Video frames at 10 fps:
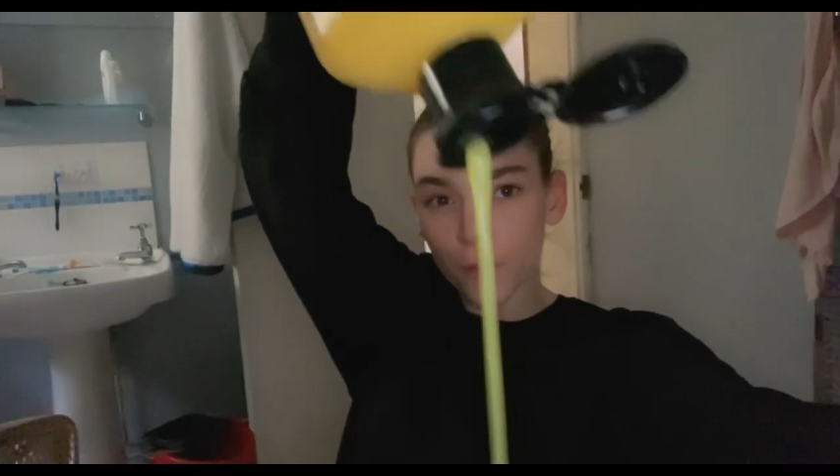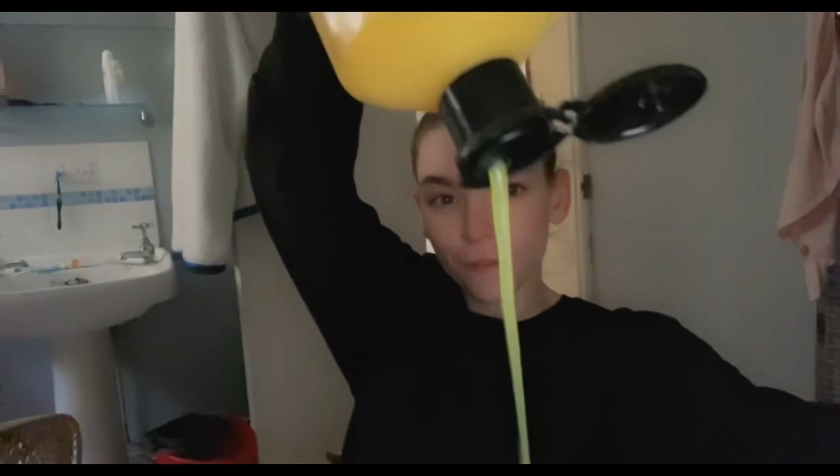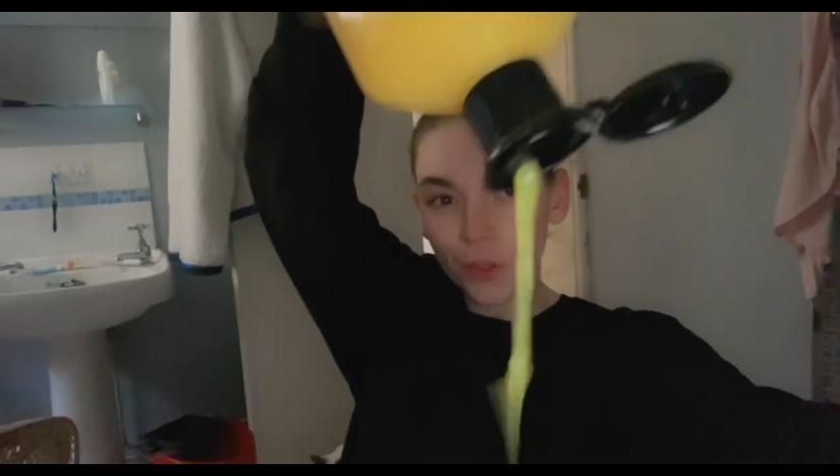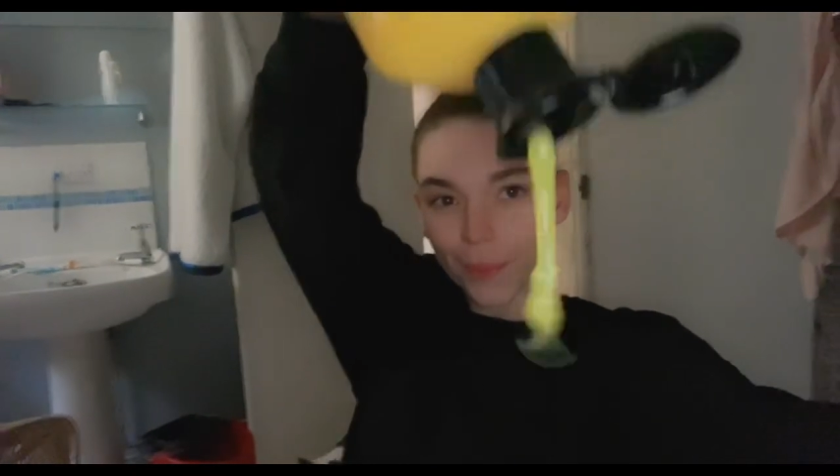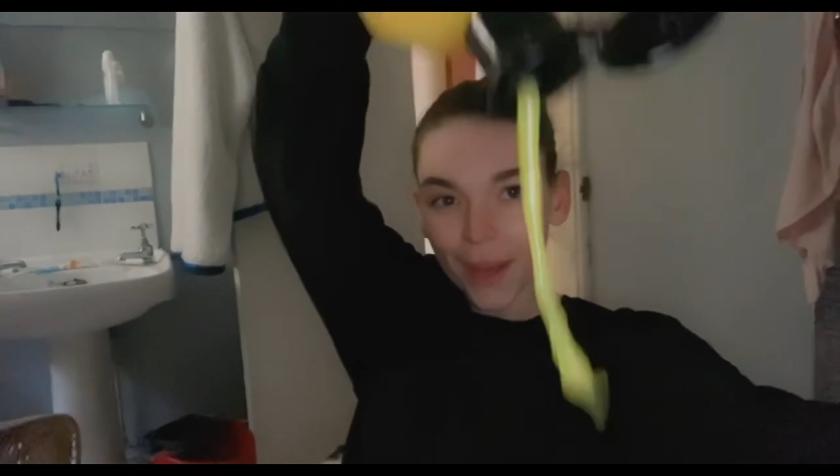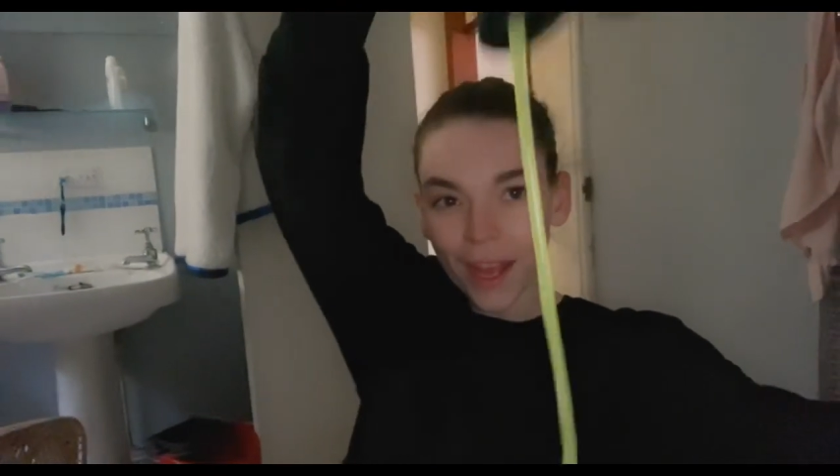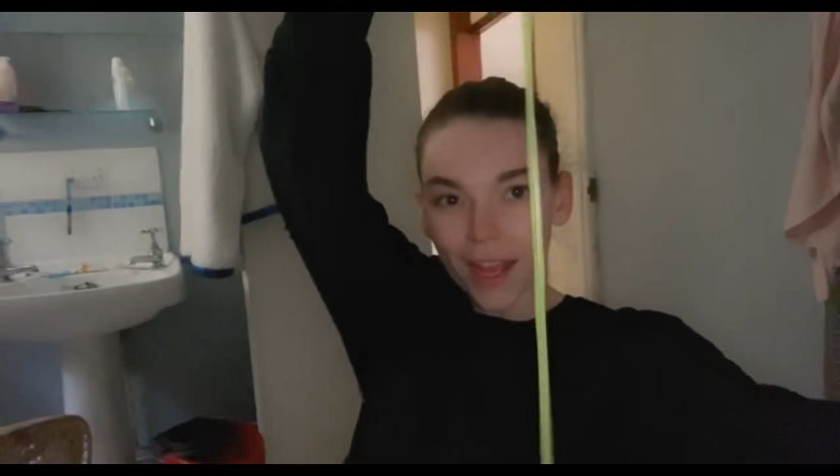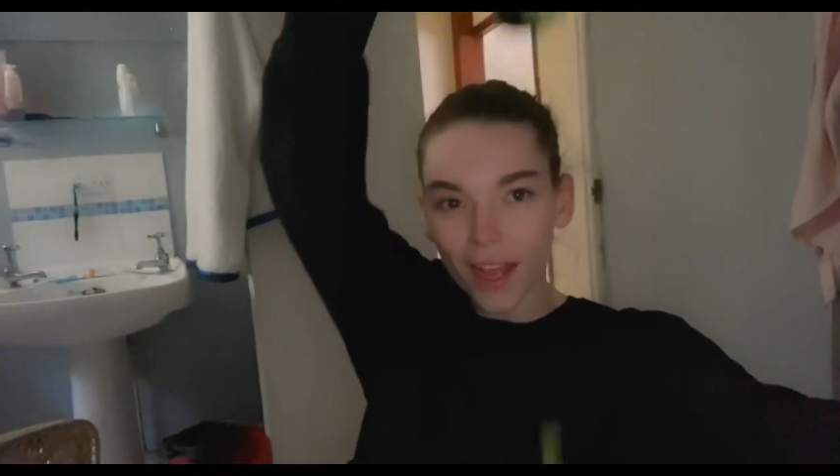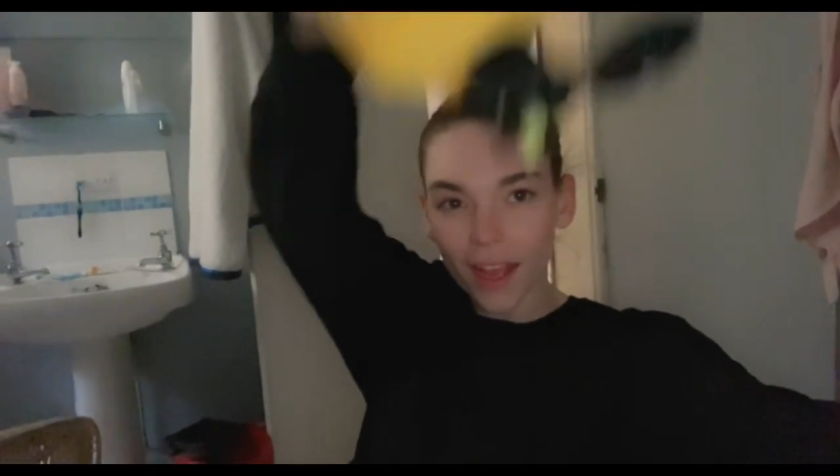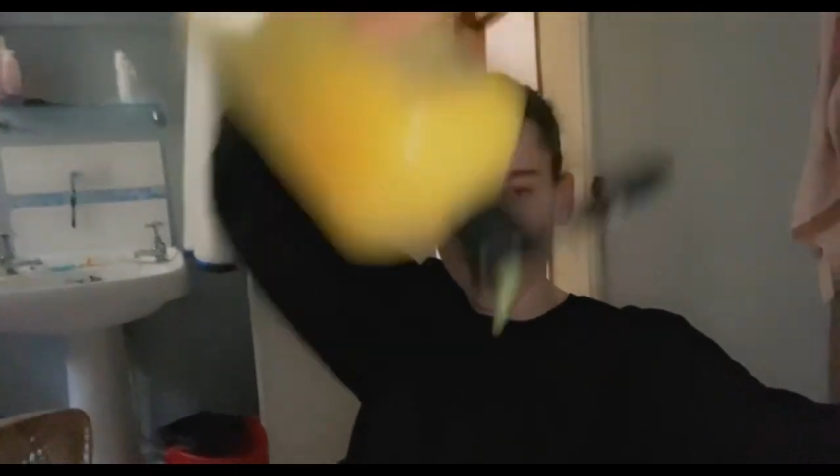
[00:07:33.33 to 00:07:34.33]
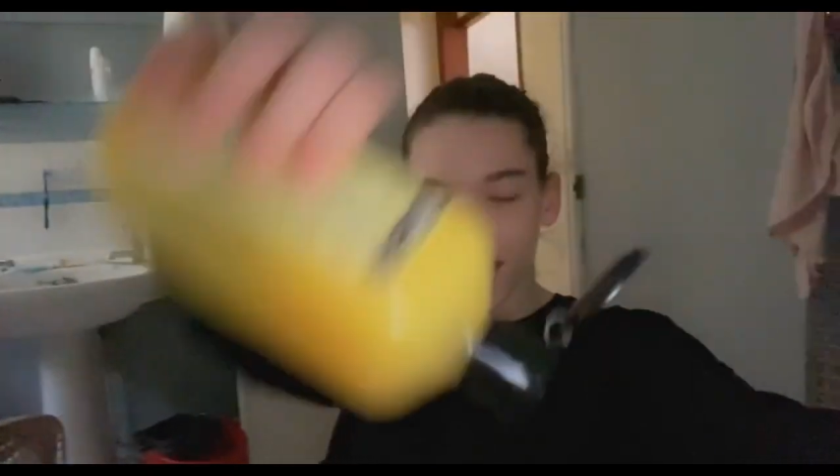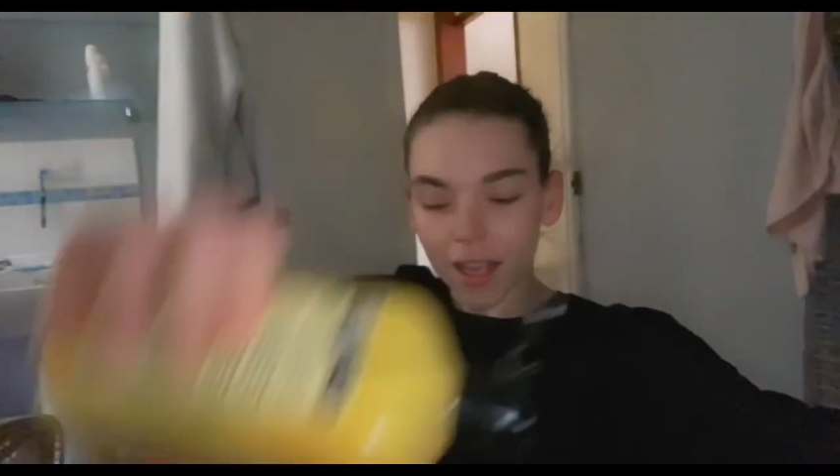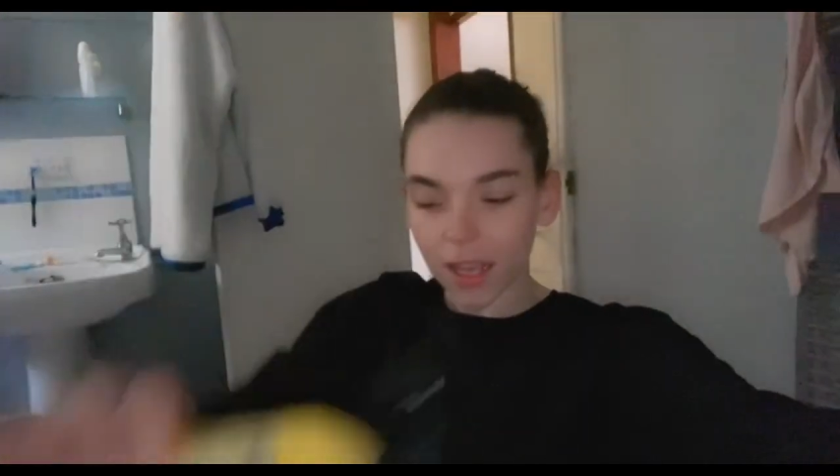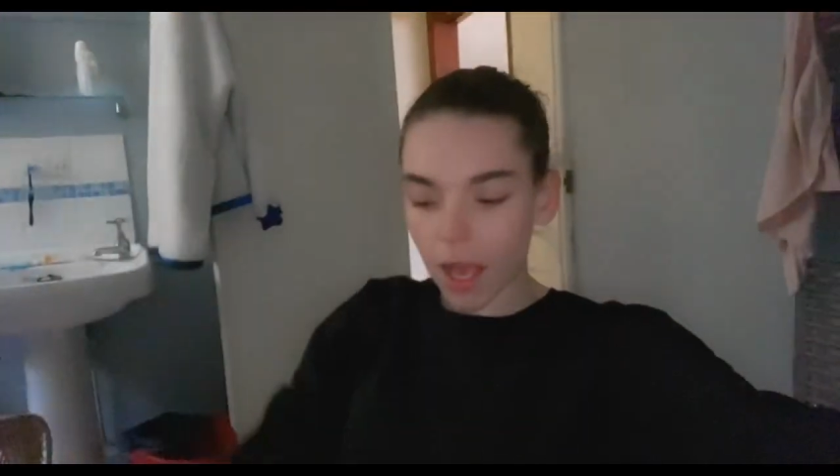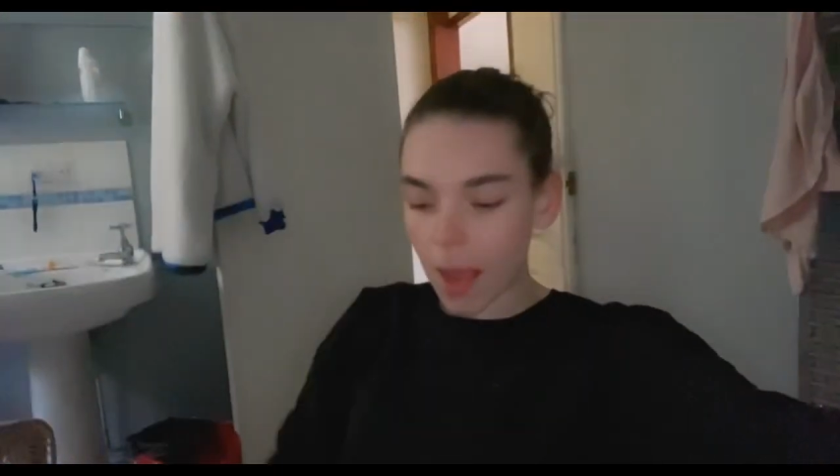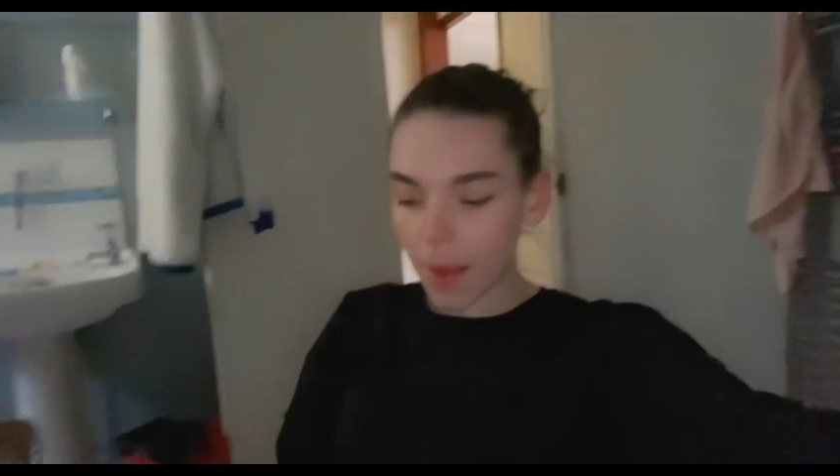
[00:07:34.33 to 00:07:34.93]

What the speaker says: before work.